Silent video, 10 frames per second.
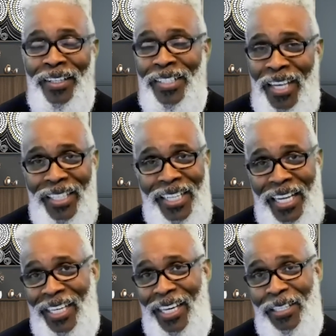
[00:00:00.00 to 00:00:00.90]
10
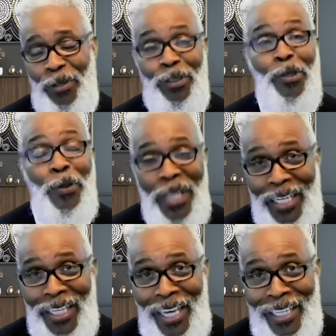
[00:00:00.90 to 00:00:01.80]
decades or 2
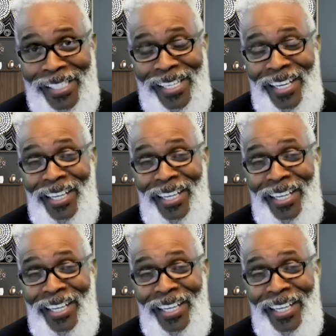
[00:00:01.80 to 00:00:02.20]
decades,